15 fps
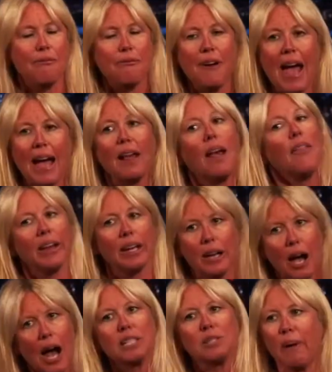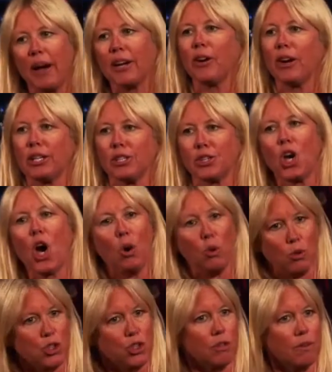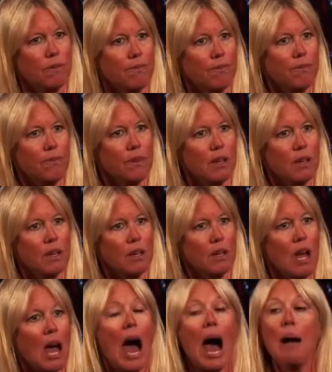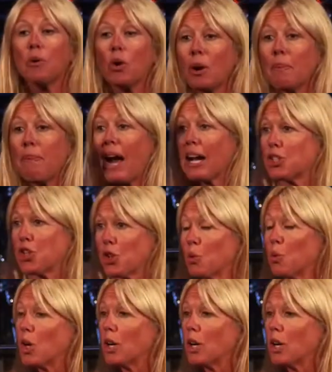on the fact that God's my greatest coach. I'm going back to the